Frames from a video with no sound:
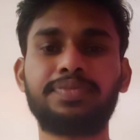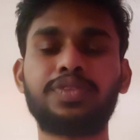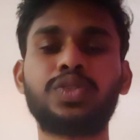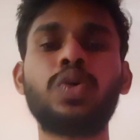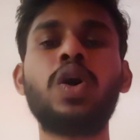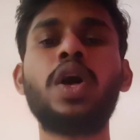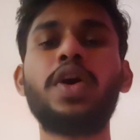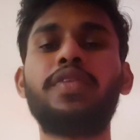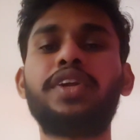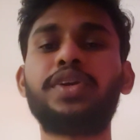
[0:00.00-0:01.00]
So
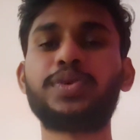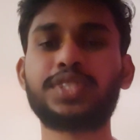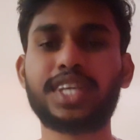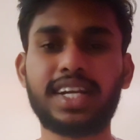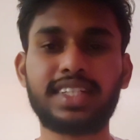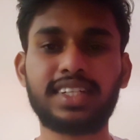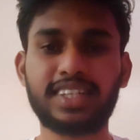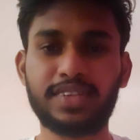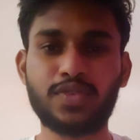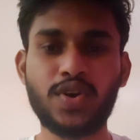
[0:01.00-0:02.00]
we need to select that
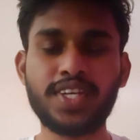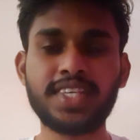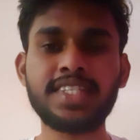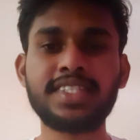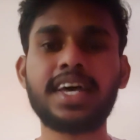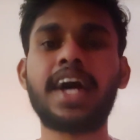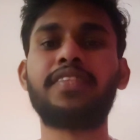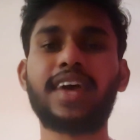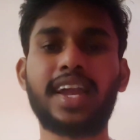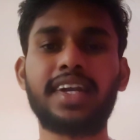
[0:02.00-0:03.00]
invoices and
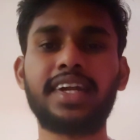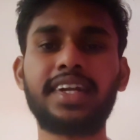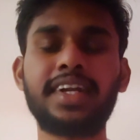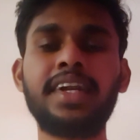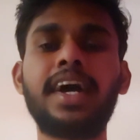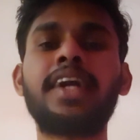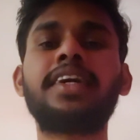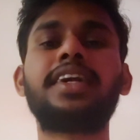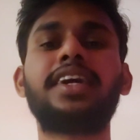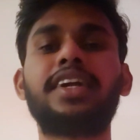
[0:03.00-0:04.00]
validate it and
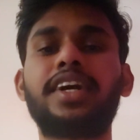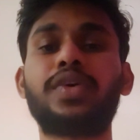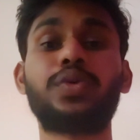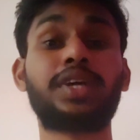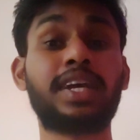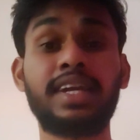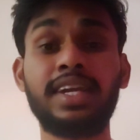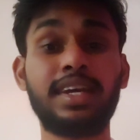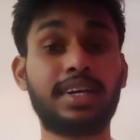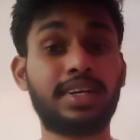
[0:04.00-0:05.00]
create accounting.
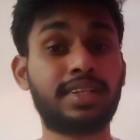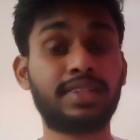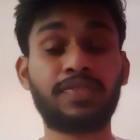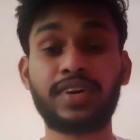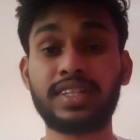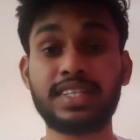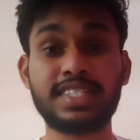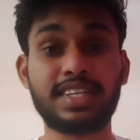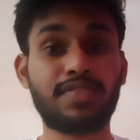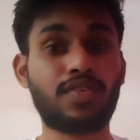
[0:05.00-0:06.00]
Here for these
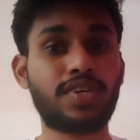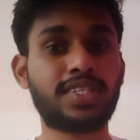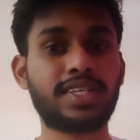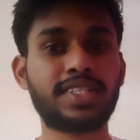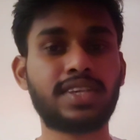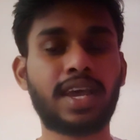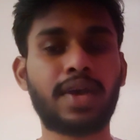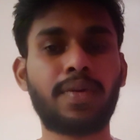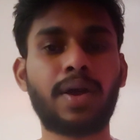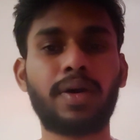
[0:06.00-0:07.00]
invoices
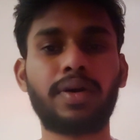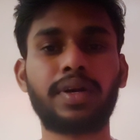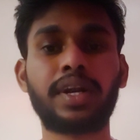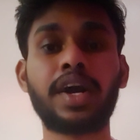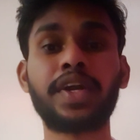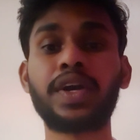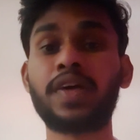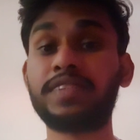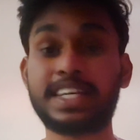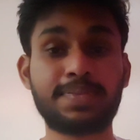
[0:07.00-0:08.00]
regarding
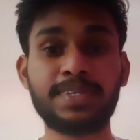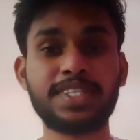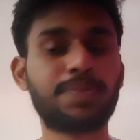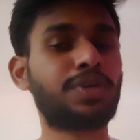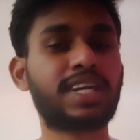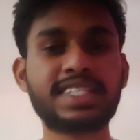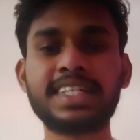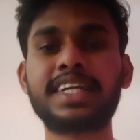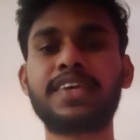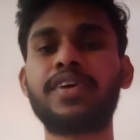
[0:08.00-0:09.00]
of the expense report doesn't
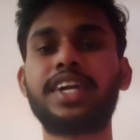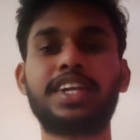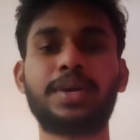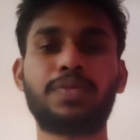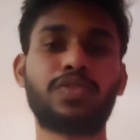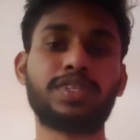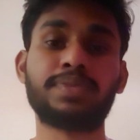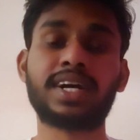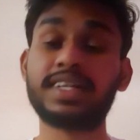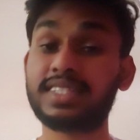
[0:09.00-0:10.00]
require any approvals,
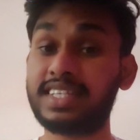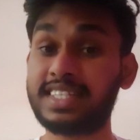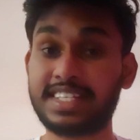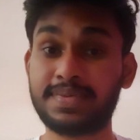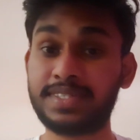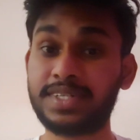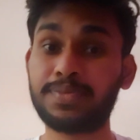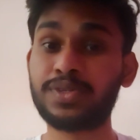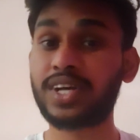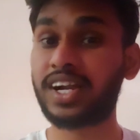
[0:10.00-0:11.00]
because these expense
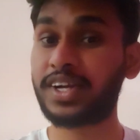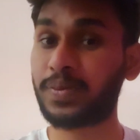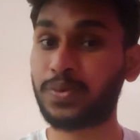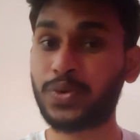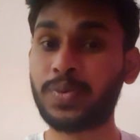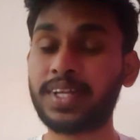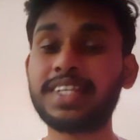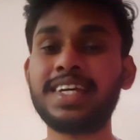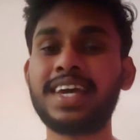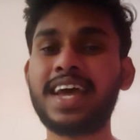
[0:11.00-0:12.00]
reports are already approved by the
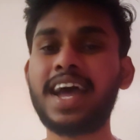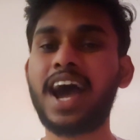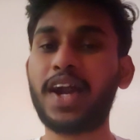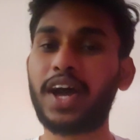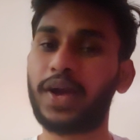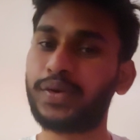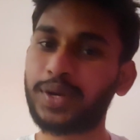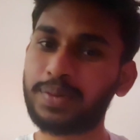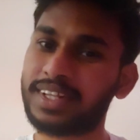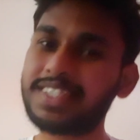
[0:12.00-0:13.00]
and
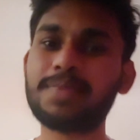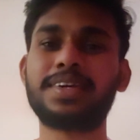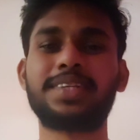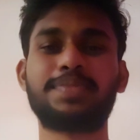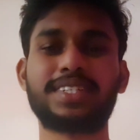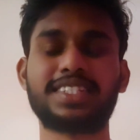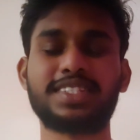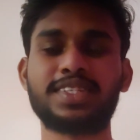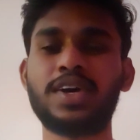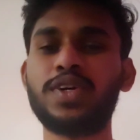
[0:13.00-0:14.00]
audited by the some other
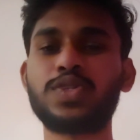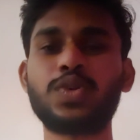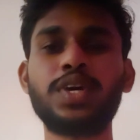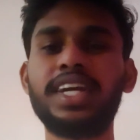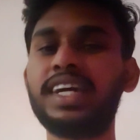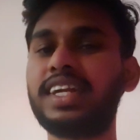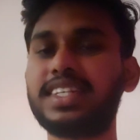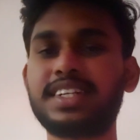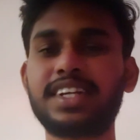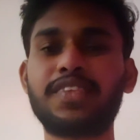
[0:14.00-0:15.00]
persons. So here
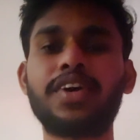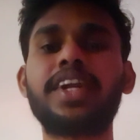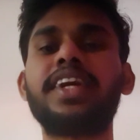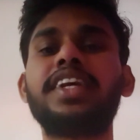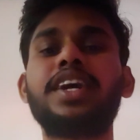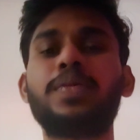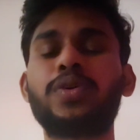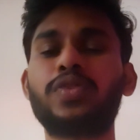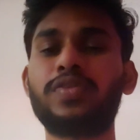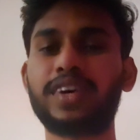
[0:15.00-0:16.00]
doesn't require any
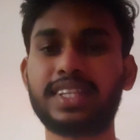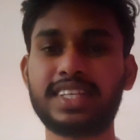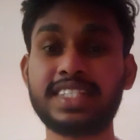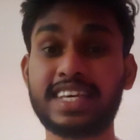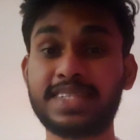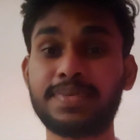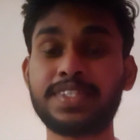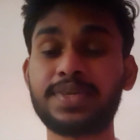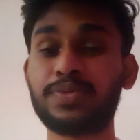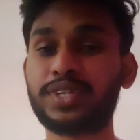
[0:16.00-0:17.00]
approval for these expense
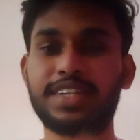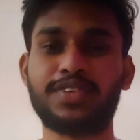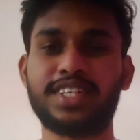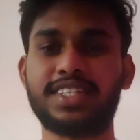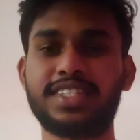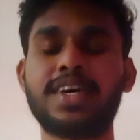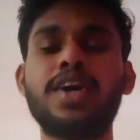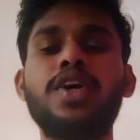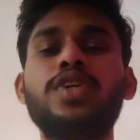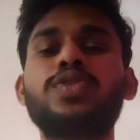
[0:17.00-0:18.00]
report invoices.
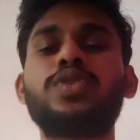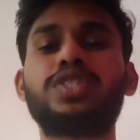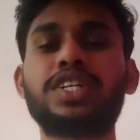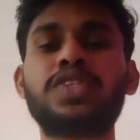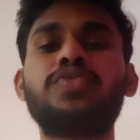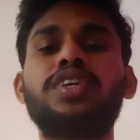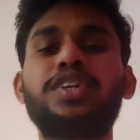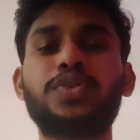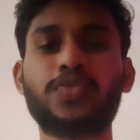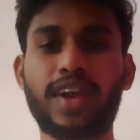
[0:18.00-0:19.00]
So just we
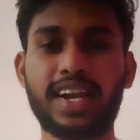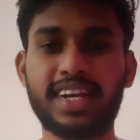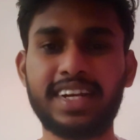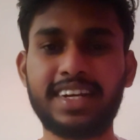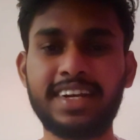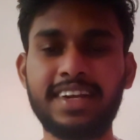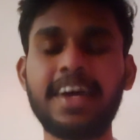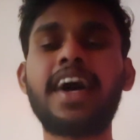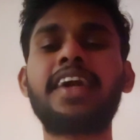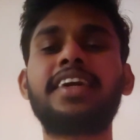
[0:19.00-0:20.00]
need to validate it
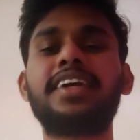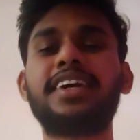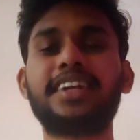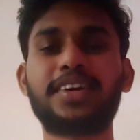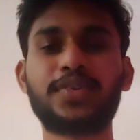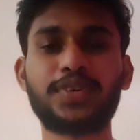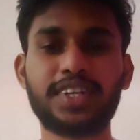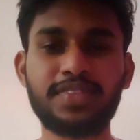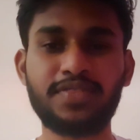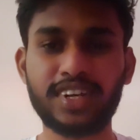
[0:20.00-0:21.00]
and create
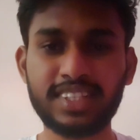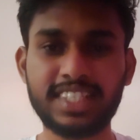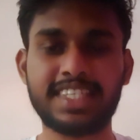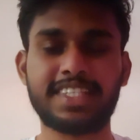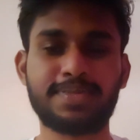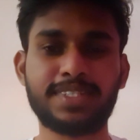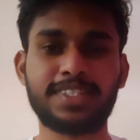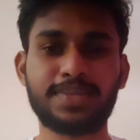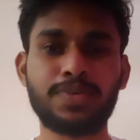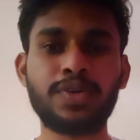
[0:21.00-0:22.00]
accounting for this expense
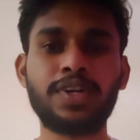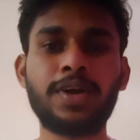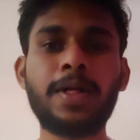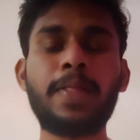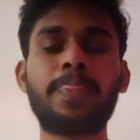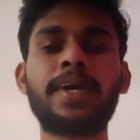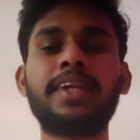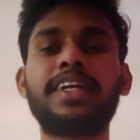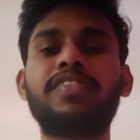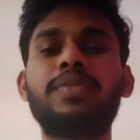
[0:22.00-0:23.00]
report. Then
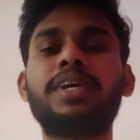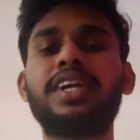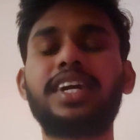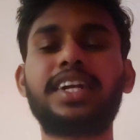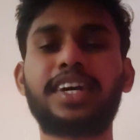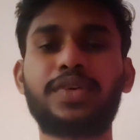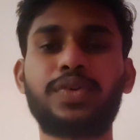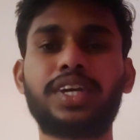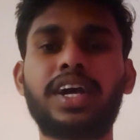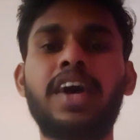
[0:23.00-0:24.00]
it will be create
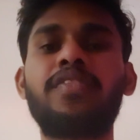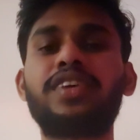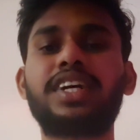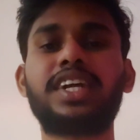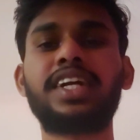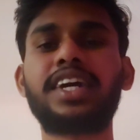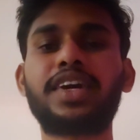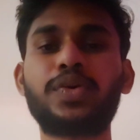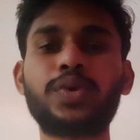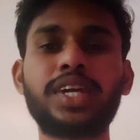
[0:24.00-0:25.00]
accounting. After create
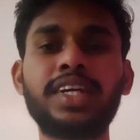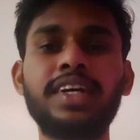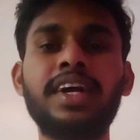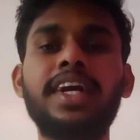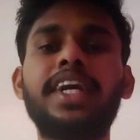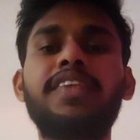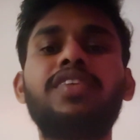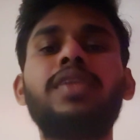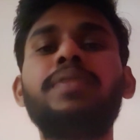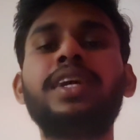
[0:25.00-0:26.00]
accounting, it
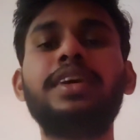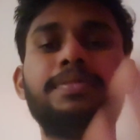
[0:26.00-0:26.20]
will be